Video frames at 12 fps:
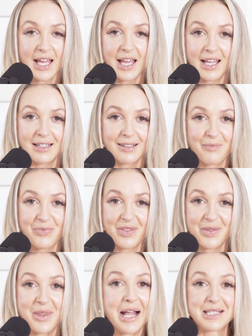And
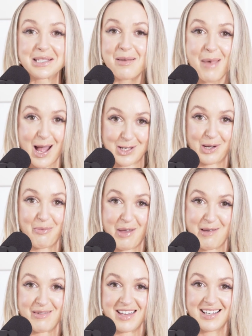that's the magic,
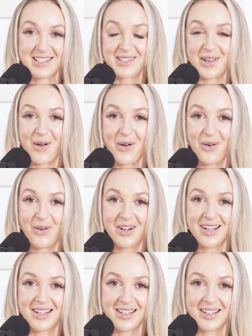baby. So